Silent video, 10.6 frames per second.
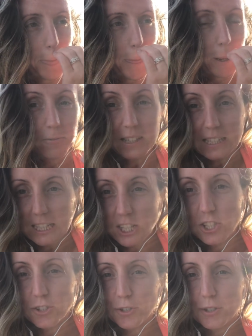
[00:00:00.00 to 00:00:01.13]
that I really need
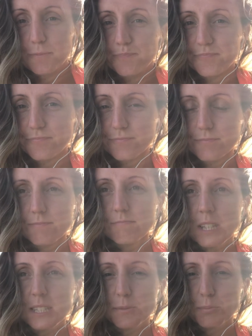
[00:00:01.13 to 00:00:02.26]
to do
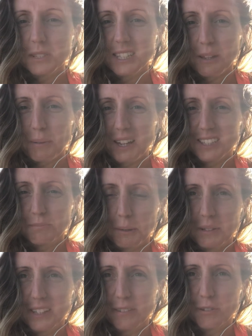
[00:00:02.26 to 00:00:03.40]
is really get back to my
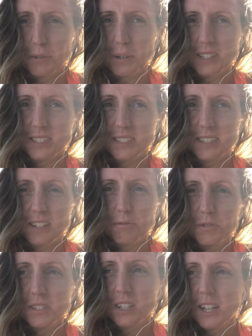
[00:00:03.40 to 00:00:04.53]
belief work practice. And I
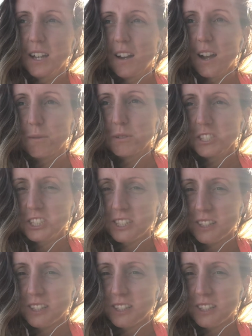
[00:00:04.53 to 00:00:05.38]
want to